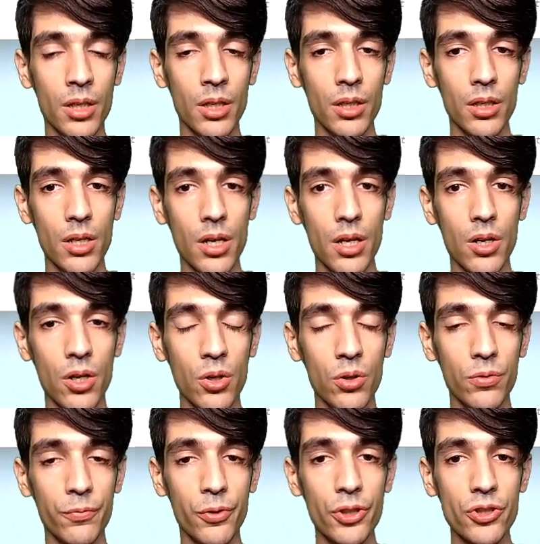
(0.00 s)

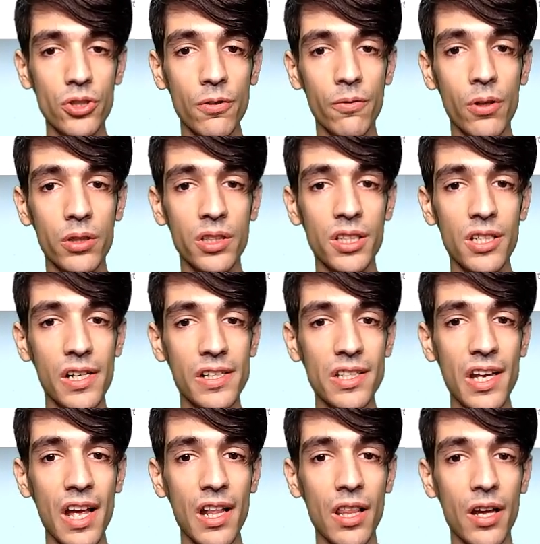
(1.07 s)
First of all, text
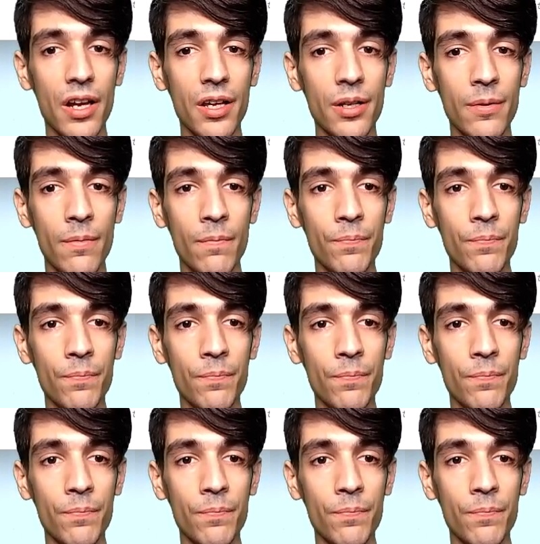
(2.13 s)
align